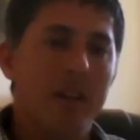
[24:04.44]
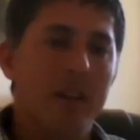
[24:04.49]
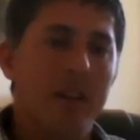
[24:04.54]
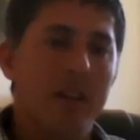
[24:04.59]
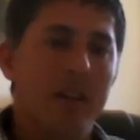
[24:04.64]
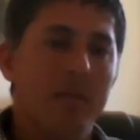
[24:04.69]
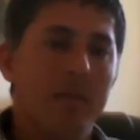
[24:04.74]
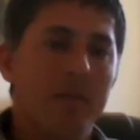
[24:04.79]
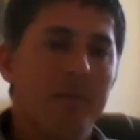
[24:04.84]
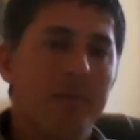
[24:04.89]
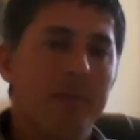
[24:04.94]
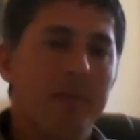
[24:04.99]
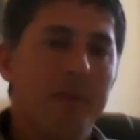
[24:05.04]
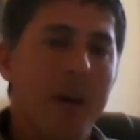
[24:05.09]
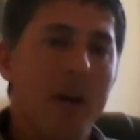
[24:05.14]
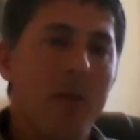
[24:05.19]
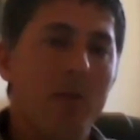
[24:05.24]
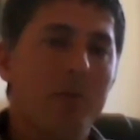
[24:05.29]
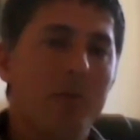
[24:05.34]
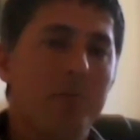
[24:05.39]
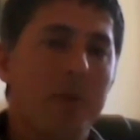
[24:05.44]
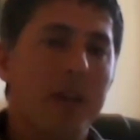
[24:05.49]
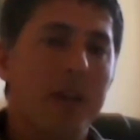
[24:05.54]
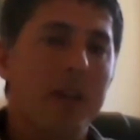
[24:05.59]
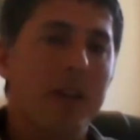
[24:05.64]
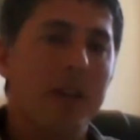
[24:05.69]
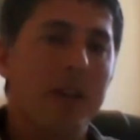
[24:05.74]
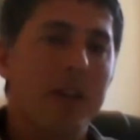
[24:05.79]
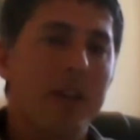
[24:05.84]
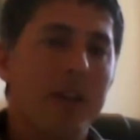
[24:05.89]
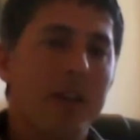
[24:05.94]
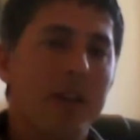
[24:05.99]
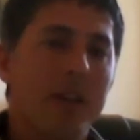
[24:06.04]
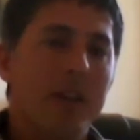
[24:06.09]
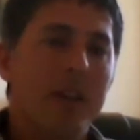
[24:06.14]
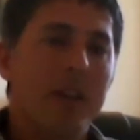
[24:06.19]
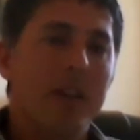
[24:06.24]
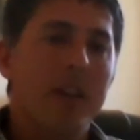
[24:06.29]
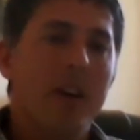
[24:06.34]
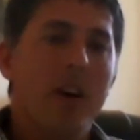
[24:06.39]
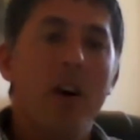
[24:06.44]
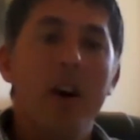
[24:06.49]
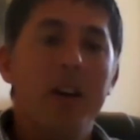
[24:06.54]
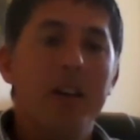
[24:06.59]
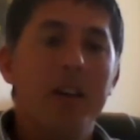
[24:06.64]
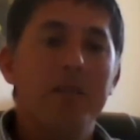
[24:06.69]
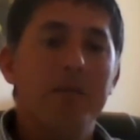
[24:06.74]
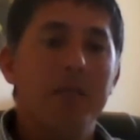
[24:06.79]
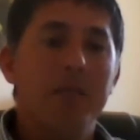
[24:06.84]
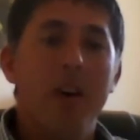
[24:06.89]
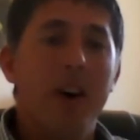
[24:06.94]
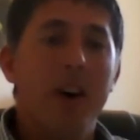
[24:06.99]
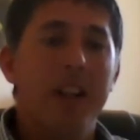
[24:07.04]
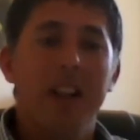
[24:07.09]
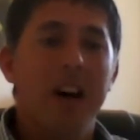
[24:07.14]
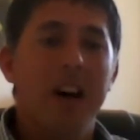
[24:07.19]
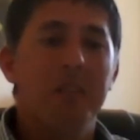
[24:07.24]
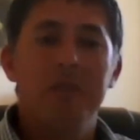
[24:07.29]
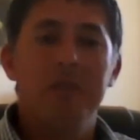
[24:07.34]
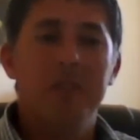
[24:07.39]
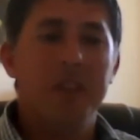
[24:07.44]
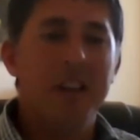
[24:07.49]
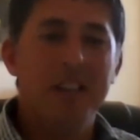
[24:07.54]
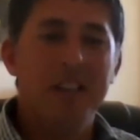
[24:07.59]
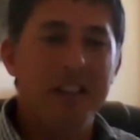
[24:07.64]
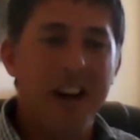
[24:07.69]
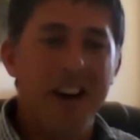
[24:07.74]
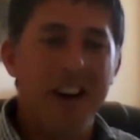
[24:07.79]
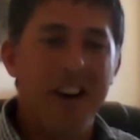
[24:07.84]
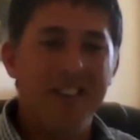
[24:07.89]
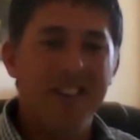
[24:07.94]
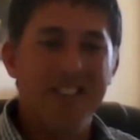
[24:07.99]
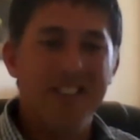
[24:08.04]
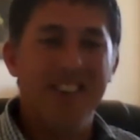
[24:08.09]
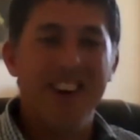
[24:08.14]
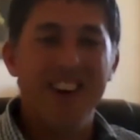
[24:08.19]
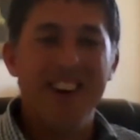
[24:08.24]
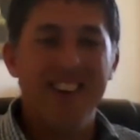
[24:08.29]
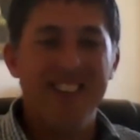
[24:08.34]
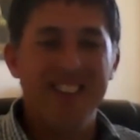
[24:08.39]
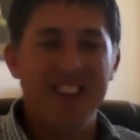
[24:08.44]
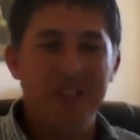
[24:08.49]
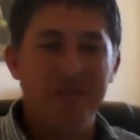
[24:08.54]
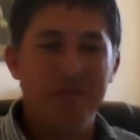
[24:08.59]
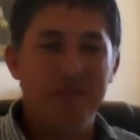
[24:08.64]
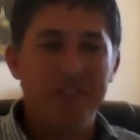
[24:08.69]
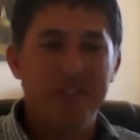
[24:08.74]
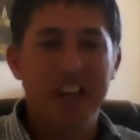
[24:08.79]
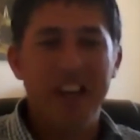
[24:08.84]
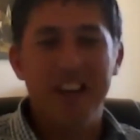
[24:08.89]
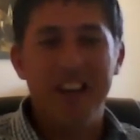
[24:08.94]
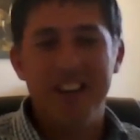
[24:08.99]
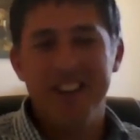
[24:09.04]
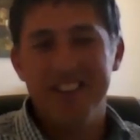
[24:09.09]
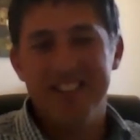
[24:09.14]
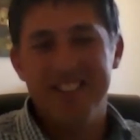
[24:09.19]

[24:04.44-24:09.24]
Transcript: that would be. I love detail. Like I love tech.